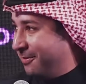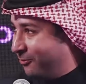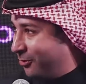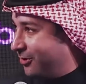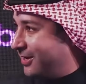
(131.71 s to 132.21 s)

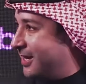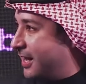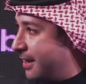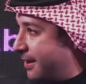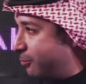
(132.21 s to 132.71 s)

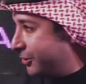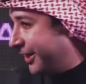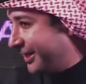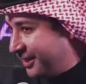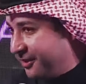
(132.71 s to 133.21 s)
for
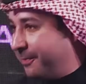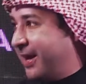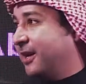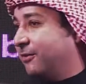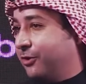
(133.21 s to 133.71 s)
moderating the
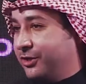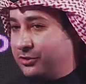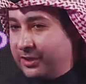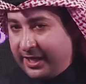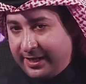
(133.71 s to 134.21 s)
panel for us
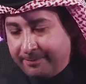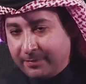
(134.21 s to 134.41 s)
today.